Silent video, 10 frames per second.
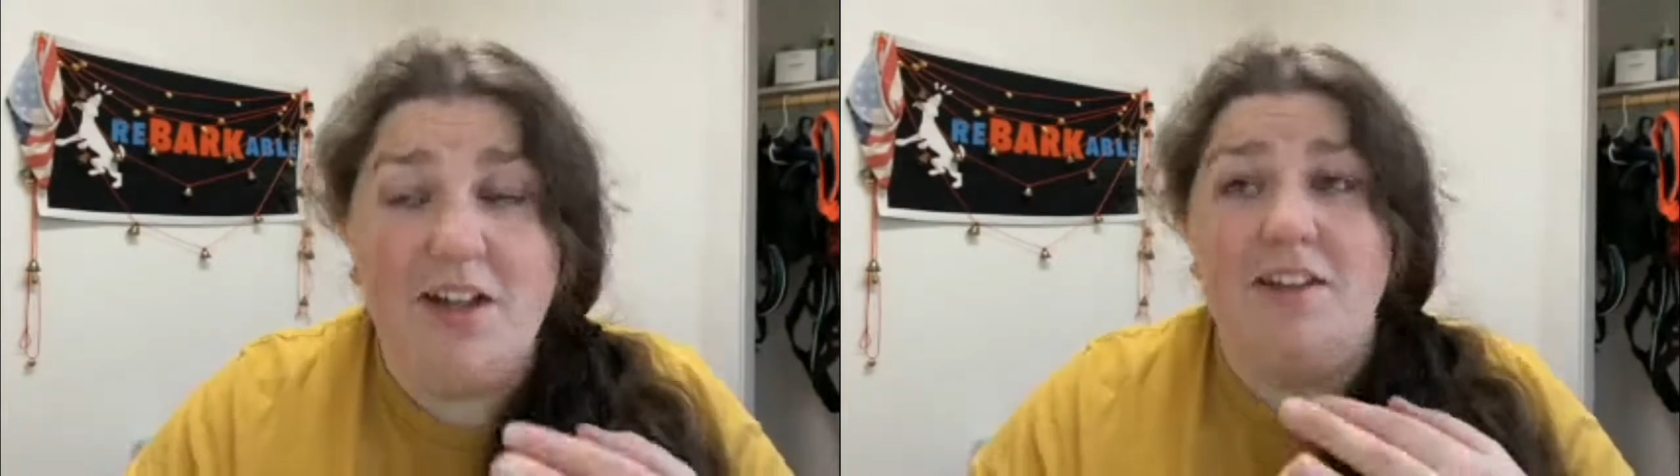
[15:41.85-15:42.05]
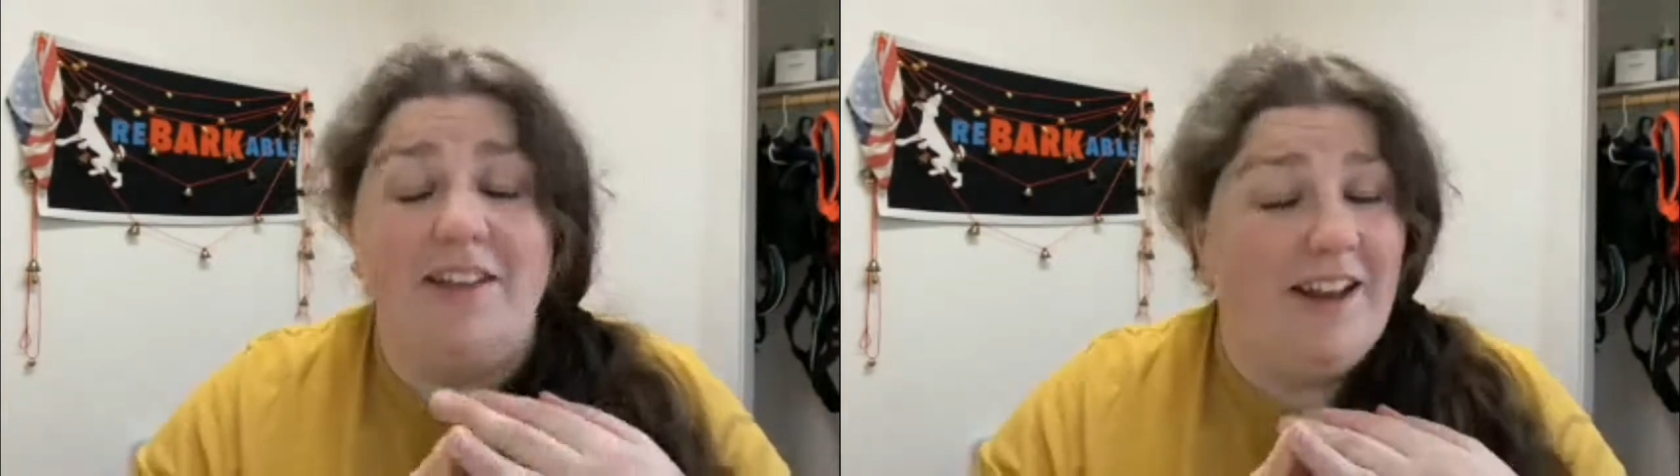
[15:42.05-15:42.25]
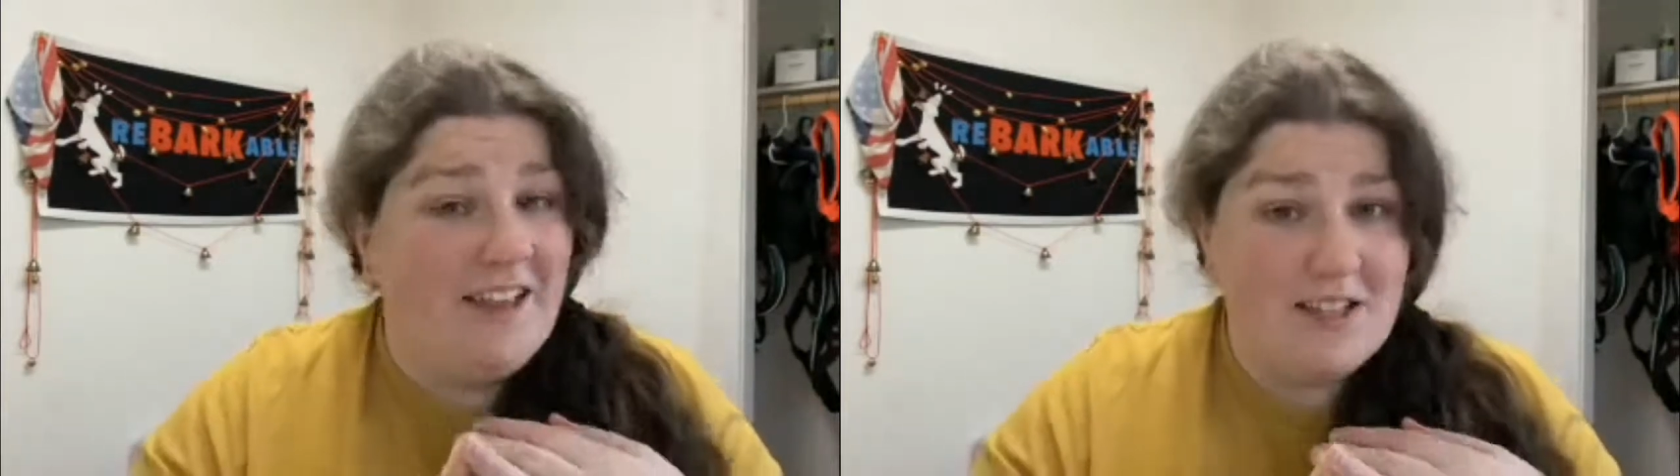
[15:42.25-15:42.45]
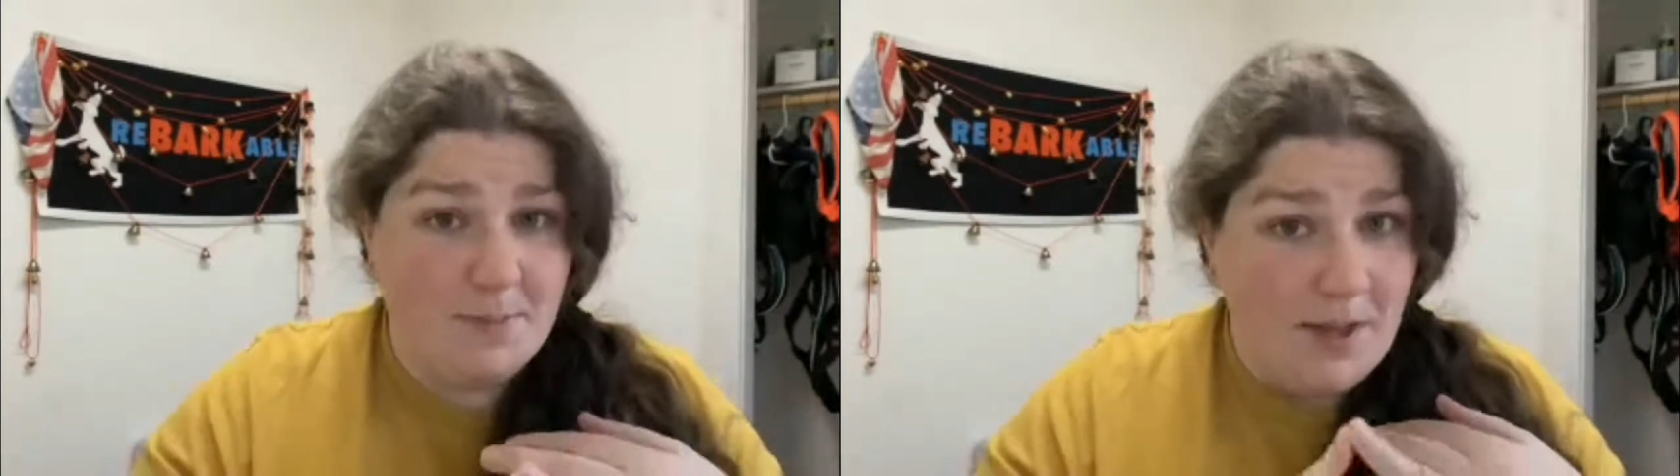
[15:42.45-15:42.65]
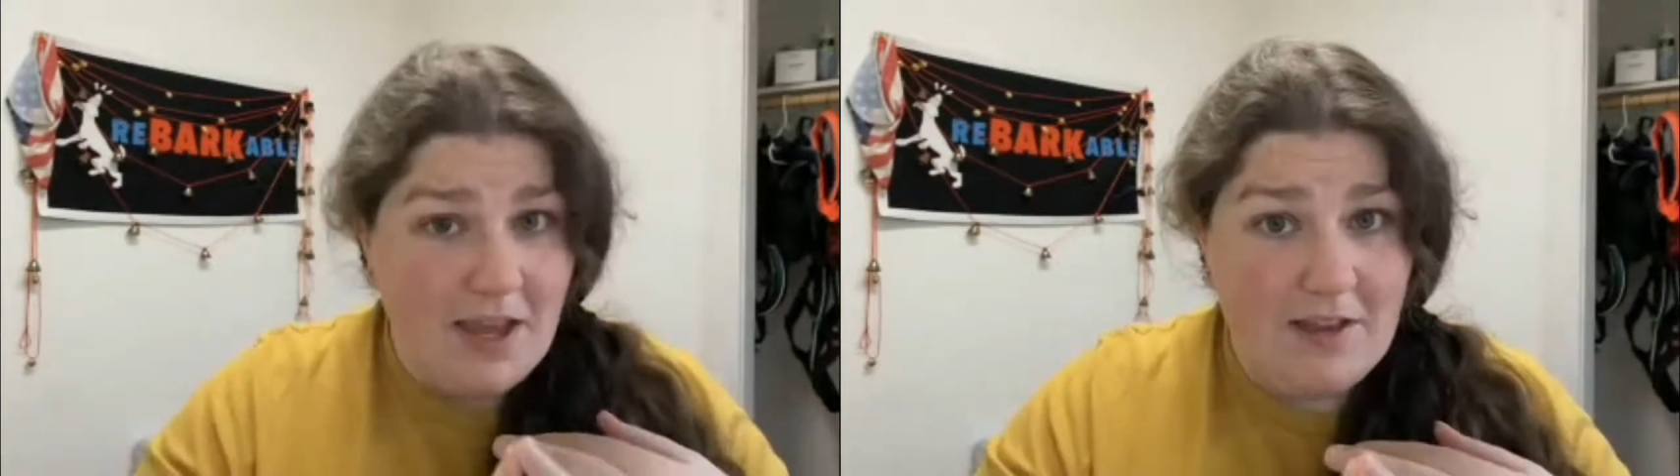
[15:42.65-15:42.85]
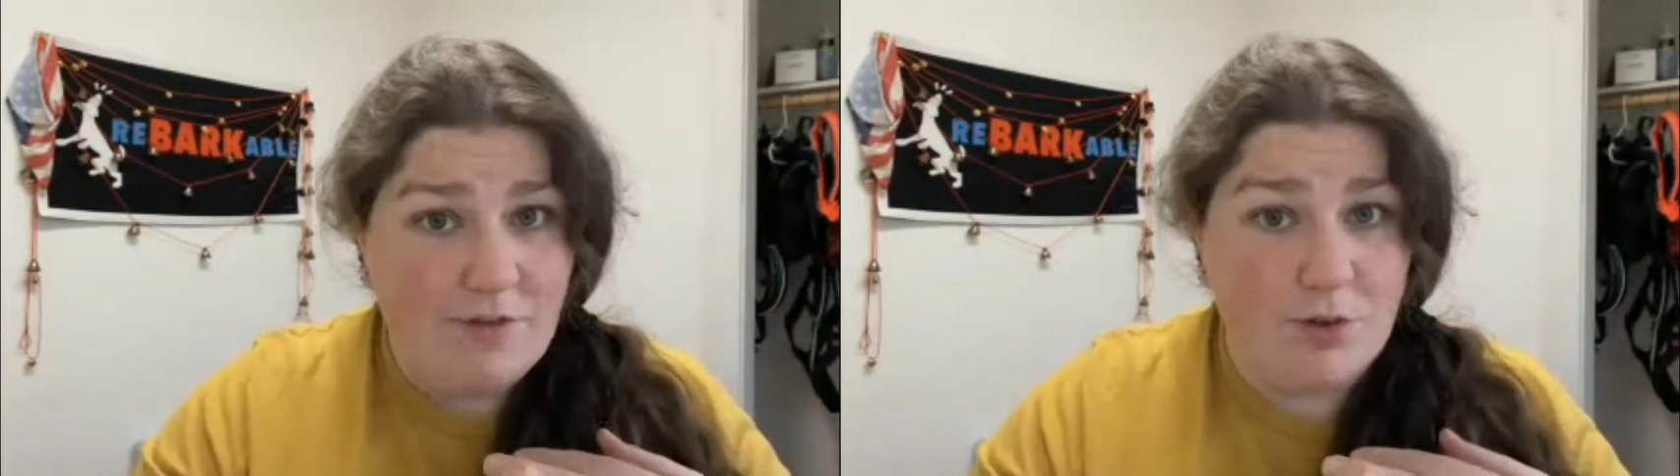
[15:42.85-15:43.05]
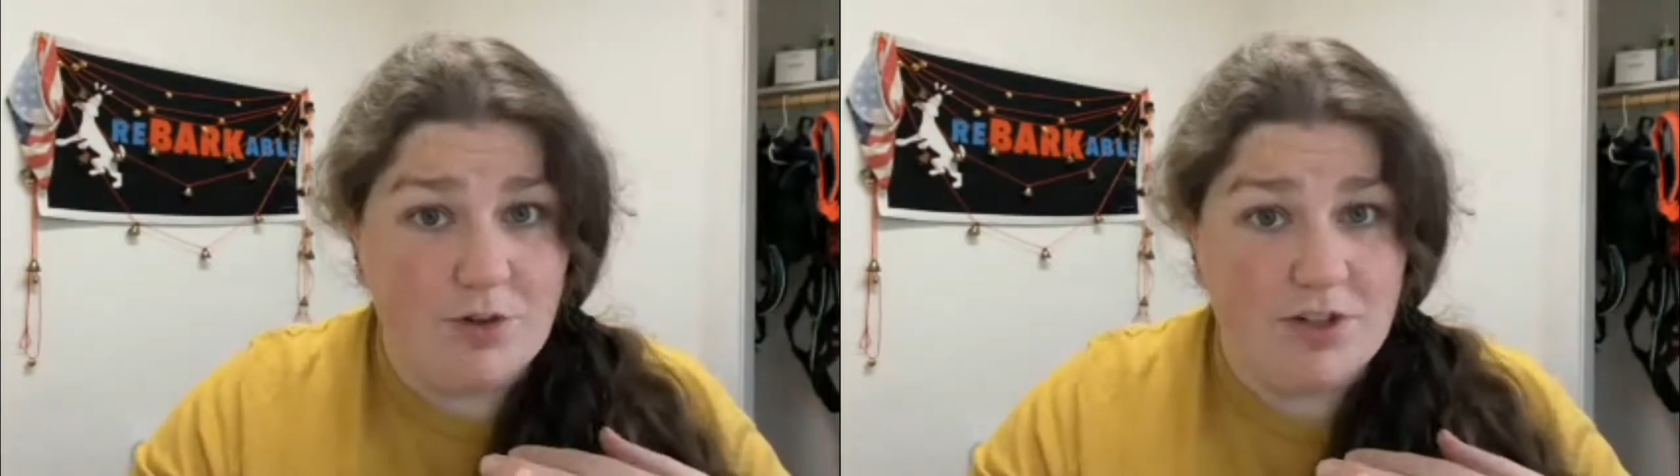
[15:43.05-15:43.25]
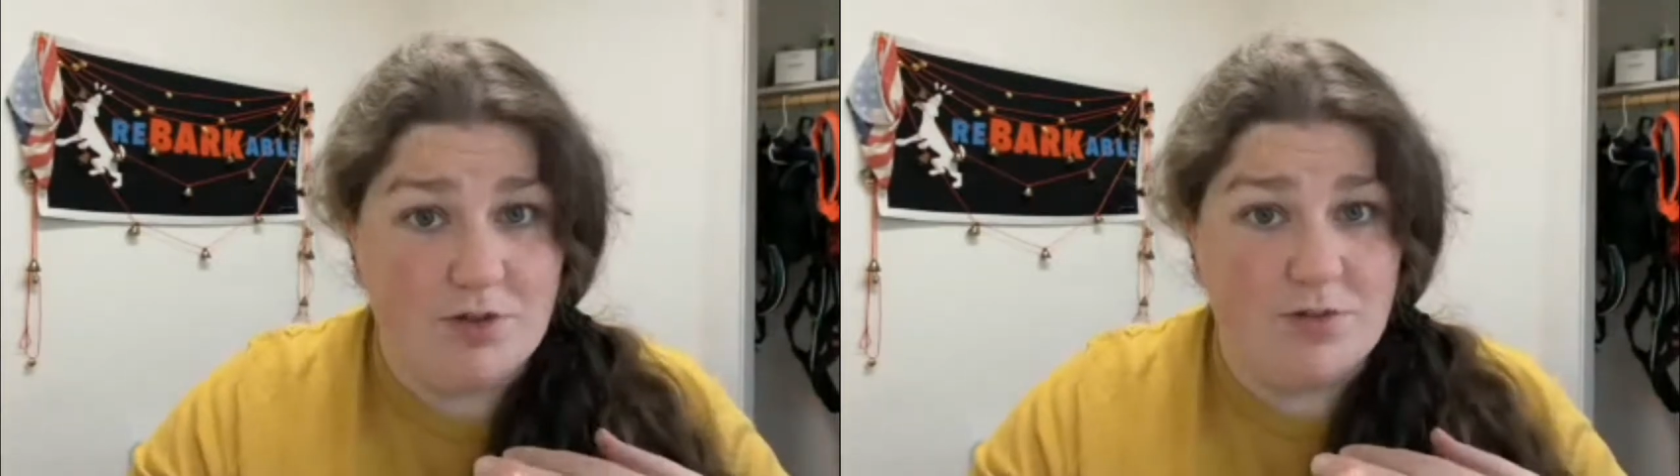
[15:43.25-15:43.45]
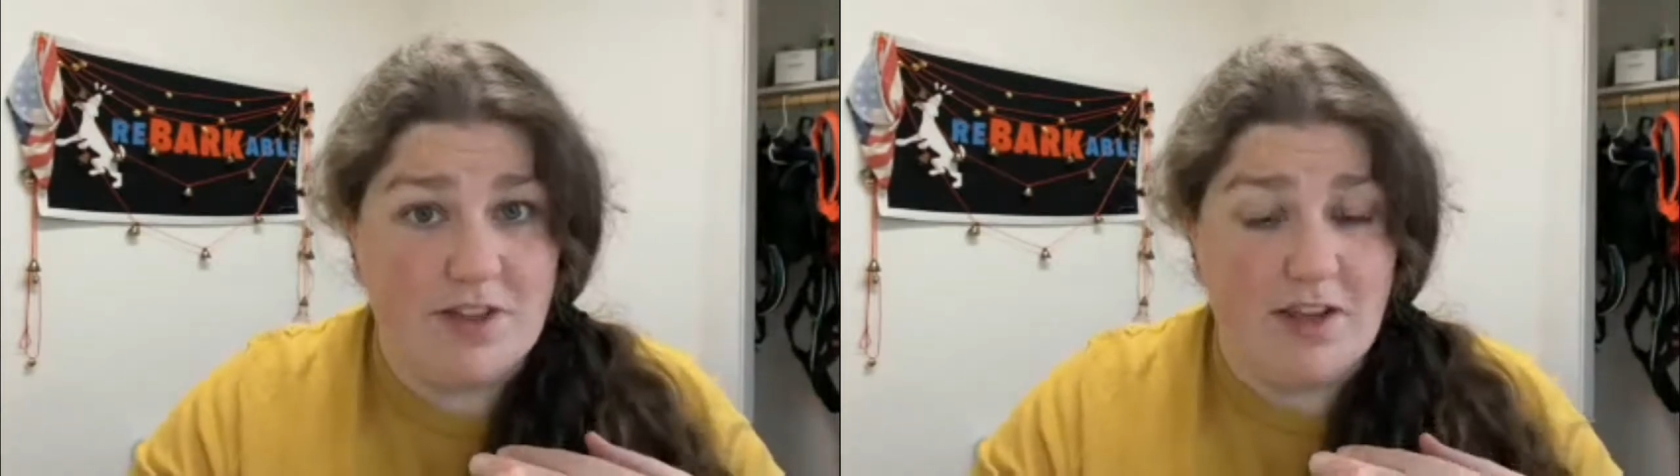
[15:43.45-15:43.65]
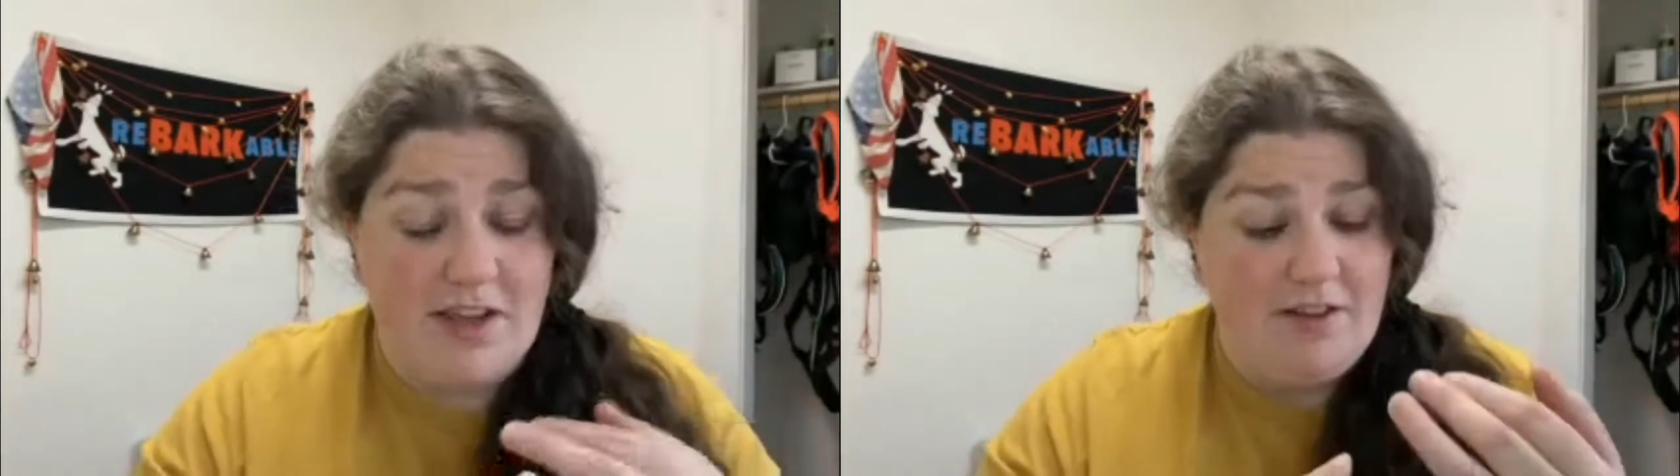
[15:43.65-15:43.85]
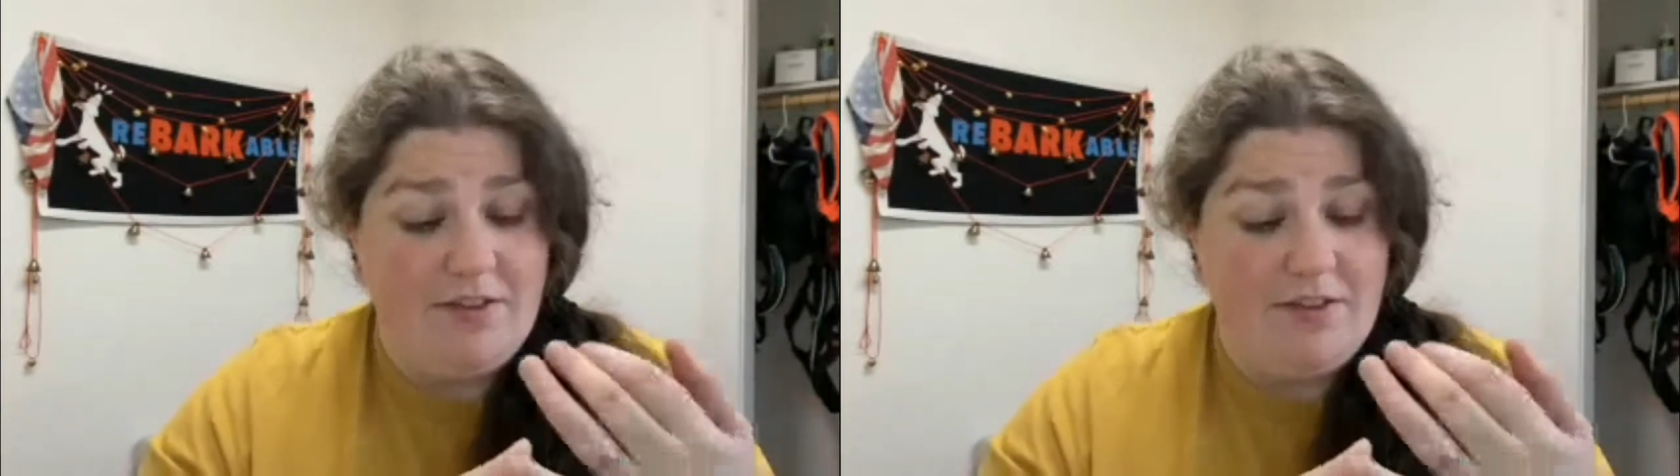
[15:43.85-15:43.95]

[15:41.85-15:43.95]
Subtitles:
the less behavioural issues they have,